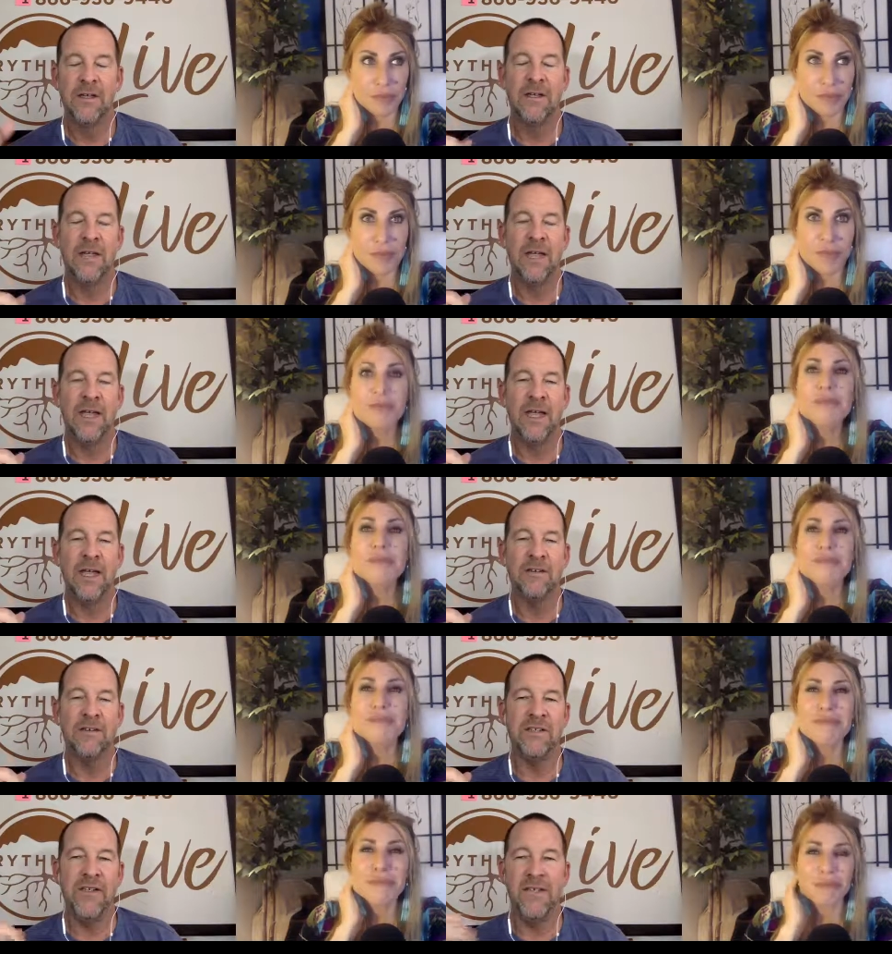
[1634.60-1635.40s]
Speaker 1: And
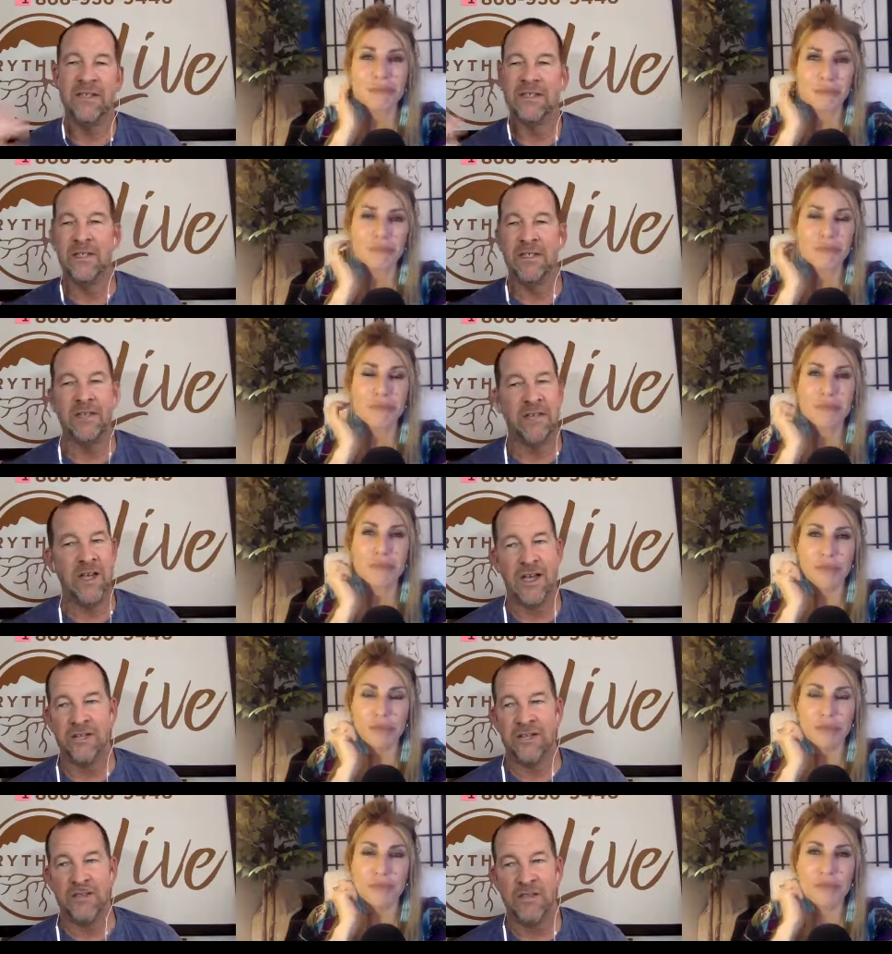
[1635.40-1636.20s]
dieta to
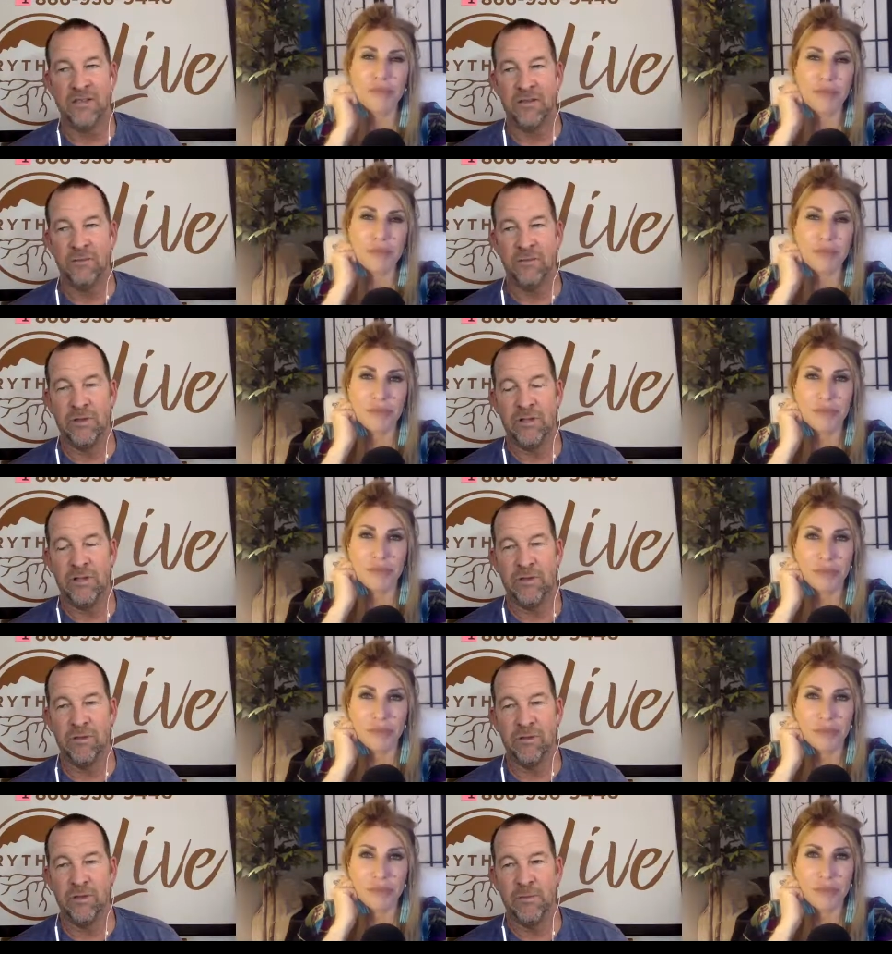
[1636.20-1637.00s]
us that
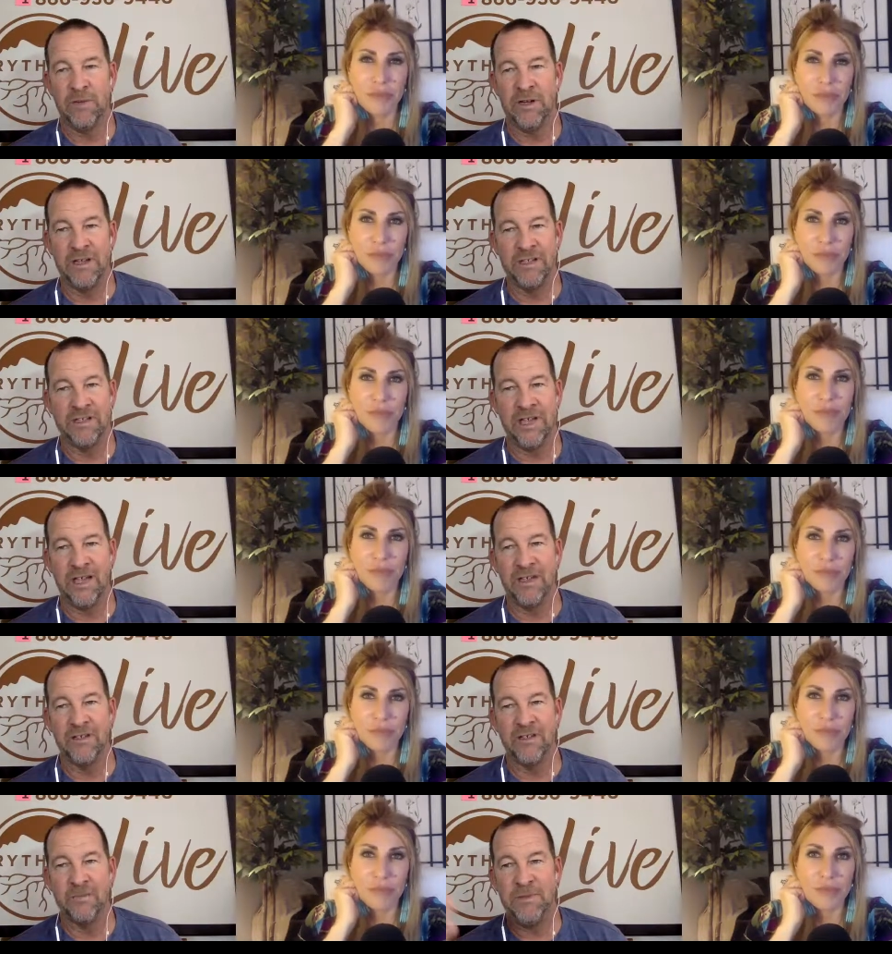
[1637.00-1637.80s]
grew up in Los
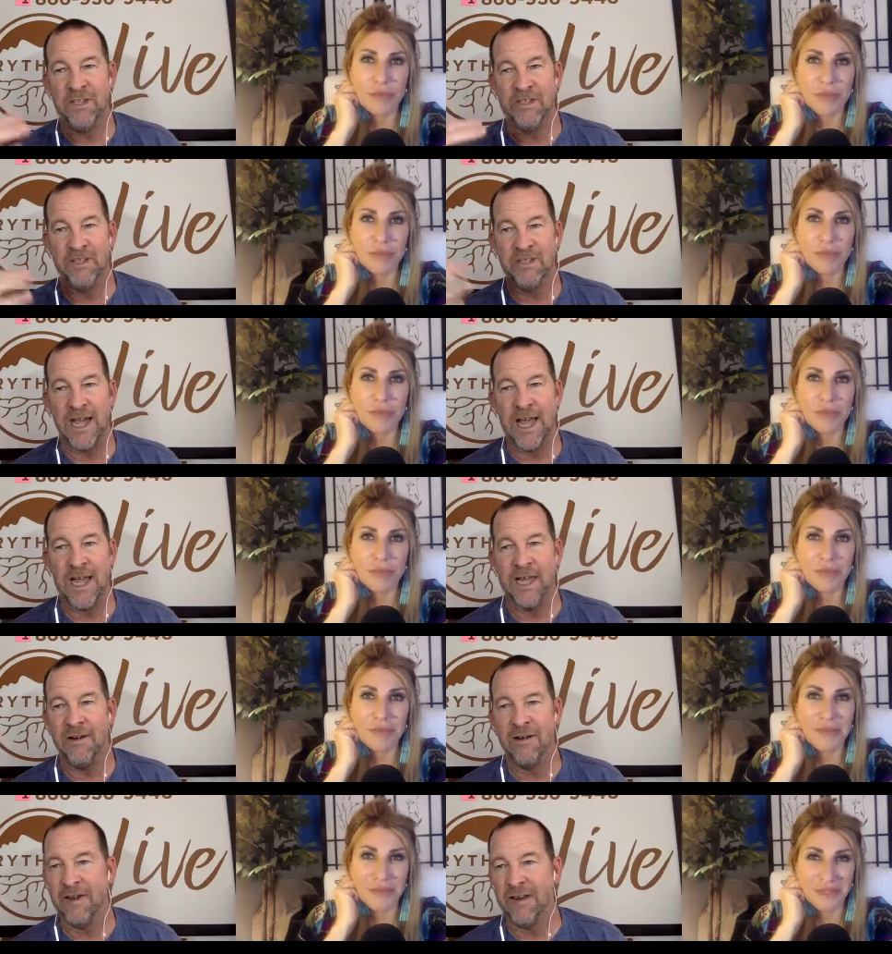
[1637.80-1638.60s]
Angeles means a diet,
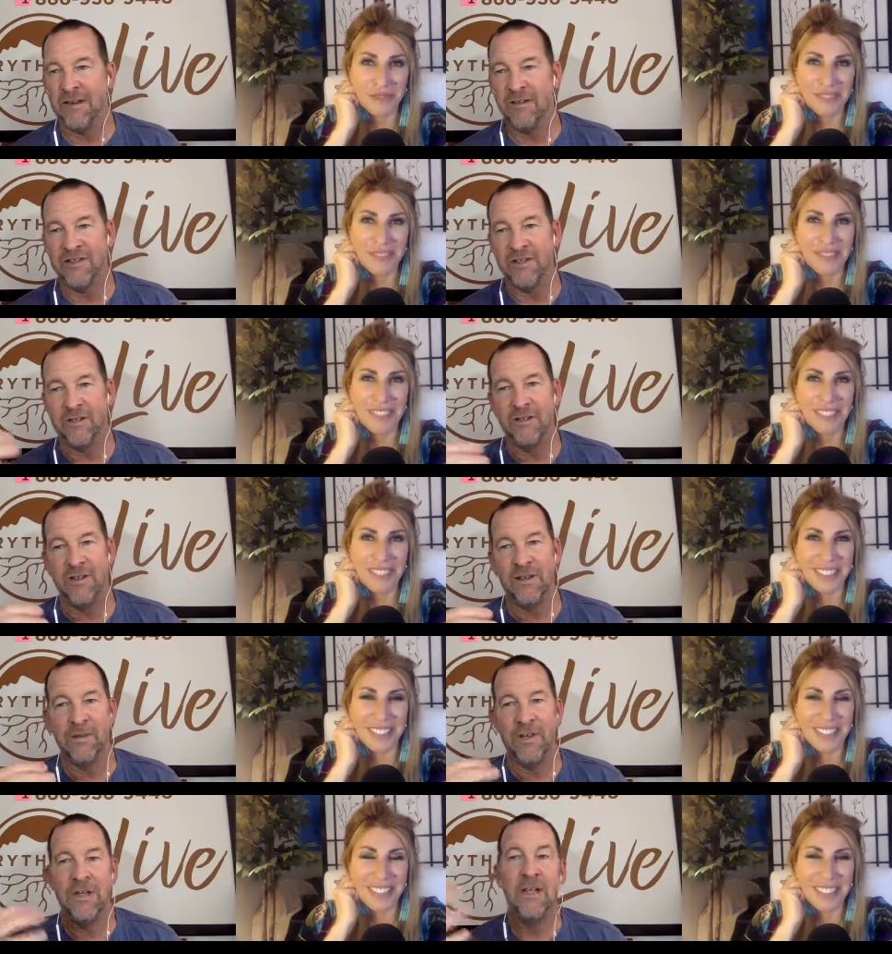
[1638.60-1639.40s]
right? So,
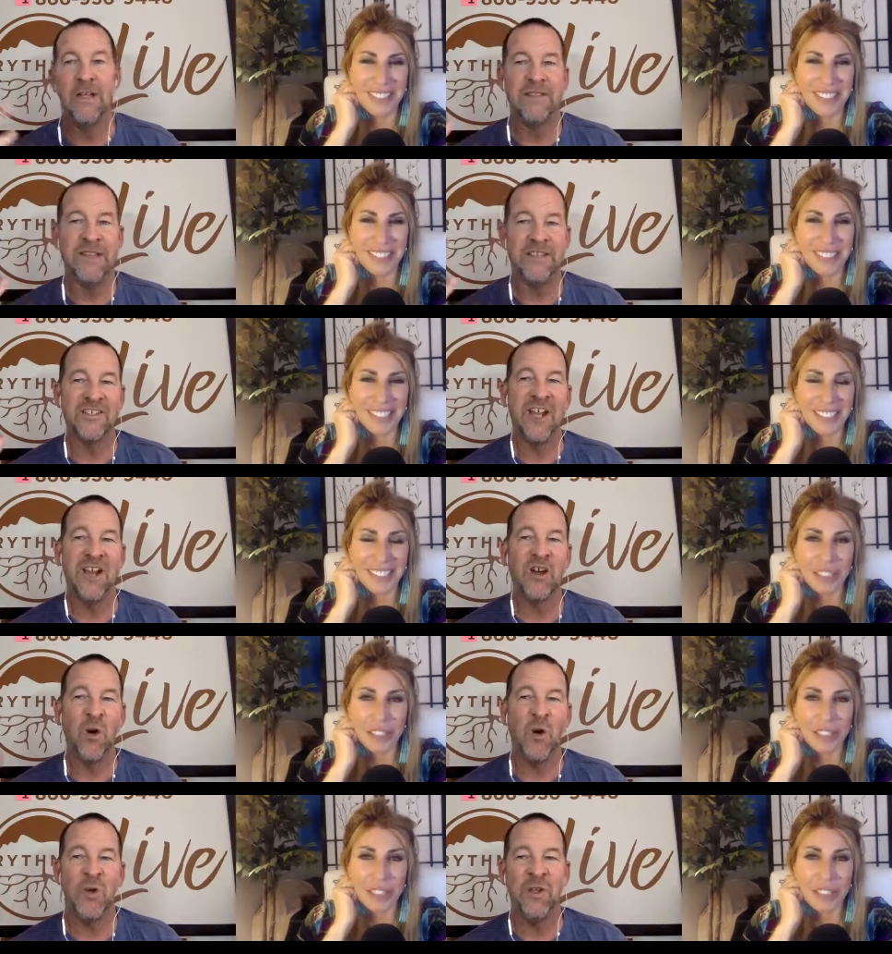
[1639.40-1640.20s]
but that's not
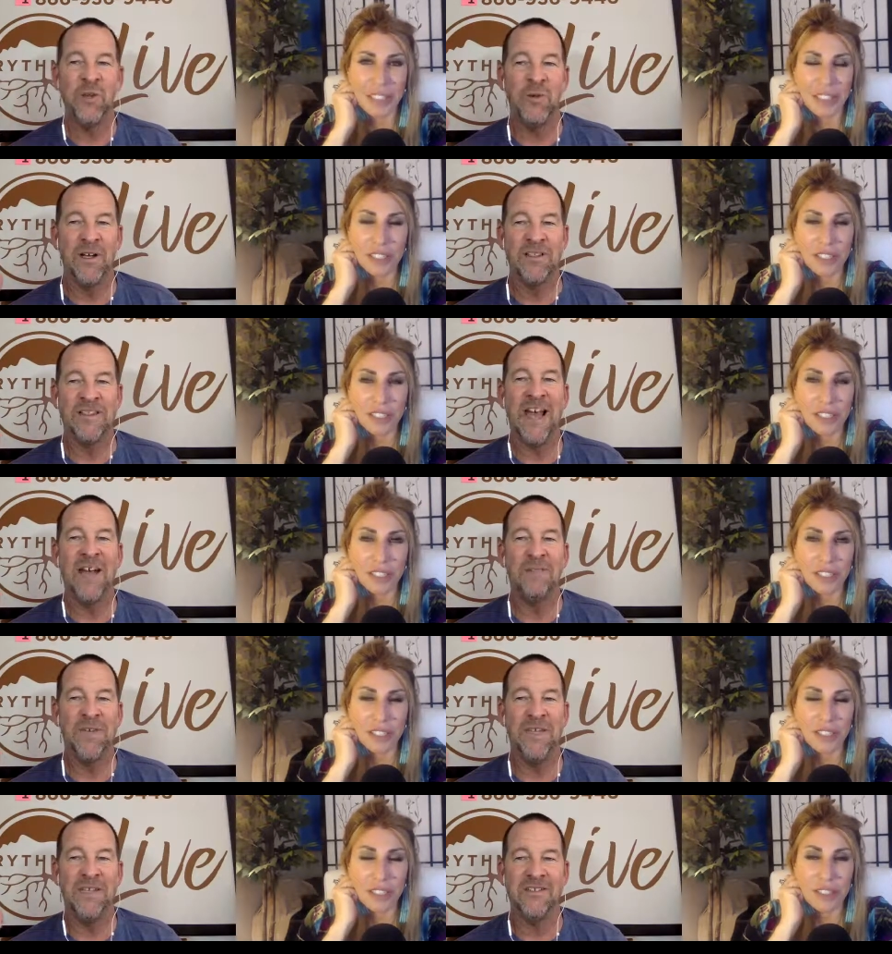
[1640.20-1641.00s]
only what that
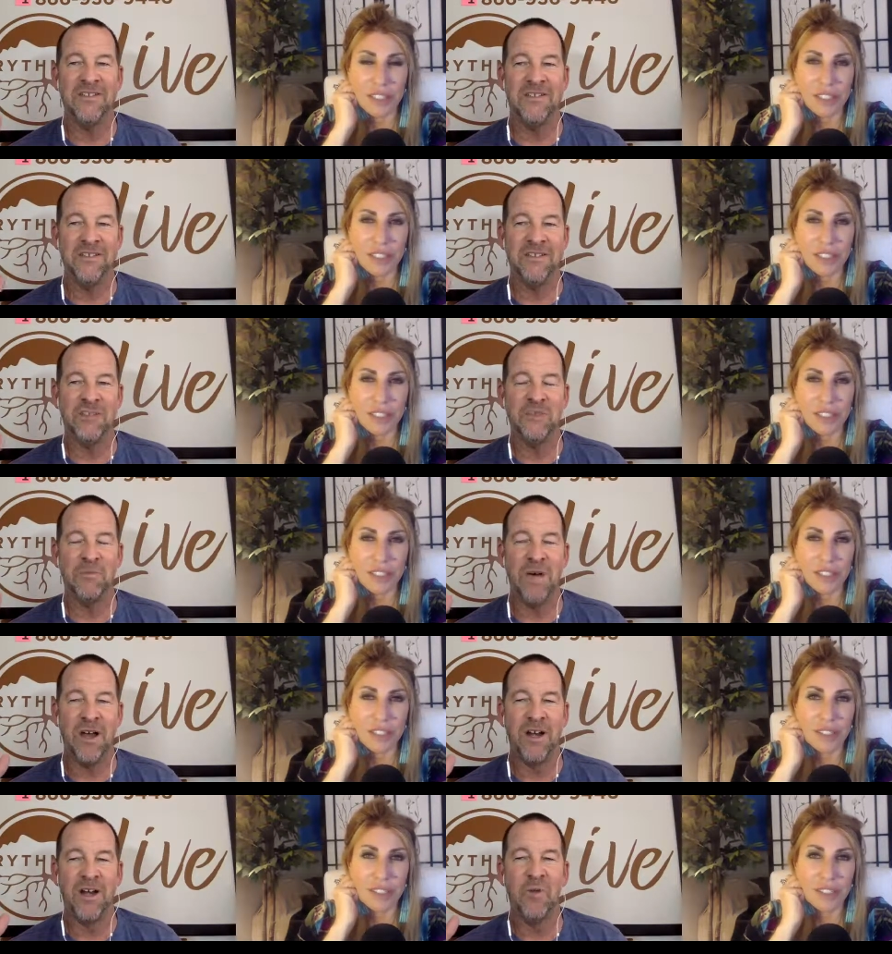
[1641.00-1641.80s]
means in the
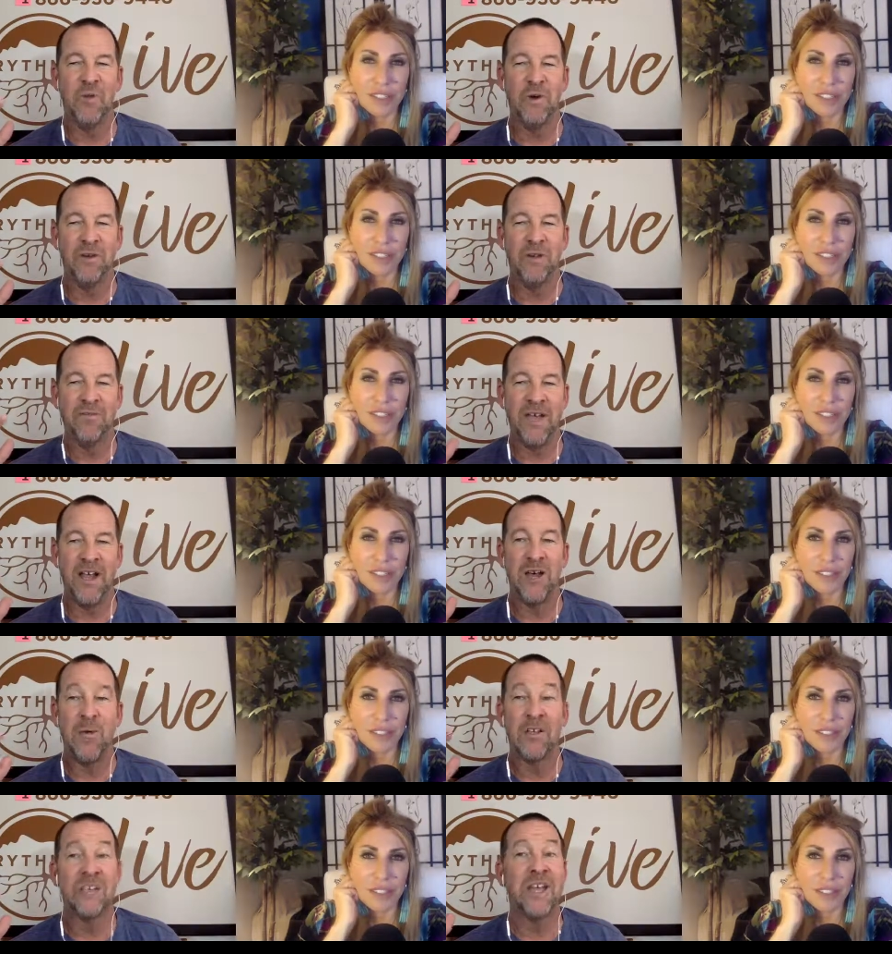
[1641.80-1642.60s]
shamanic world of
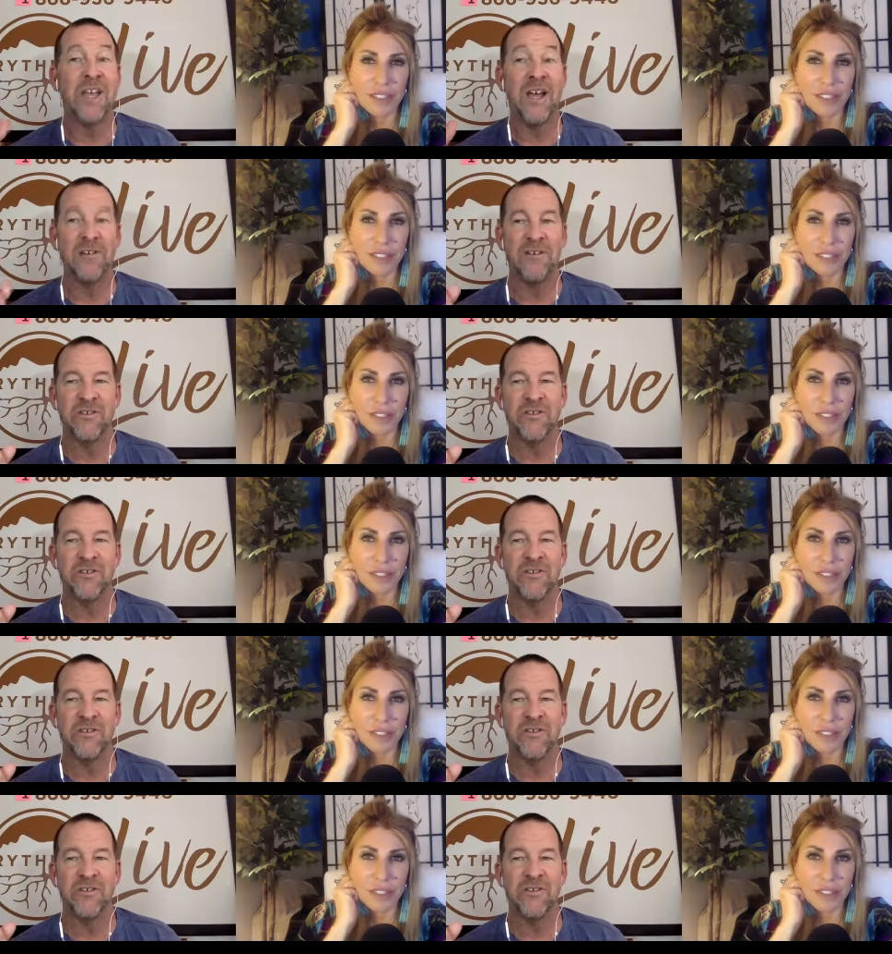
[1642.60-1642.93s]
ayahuasqueros.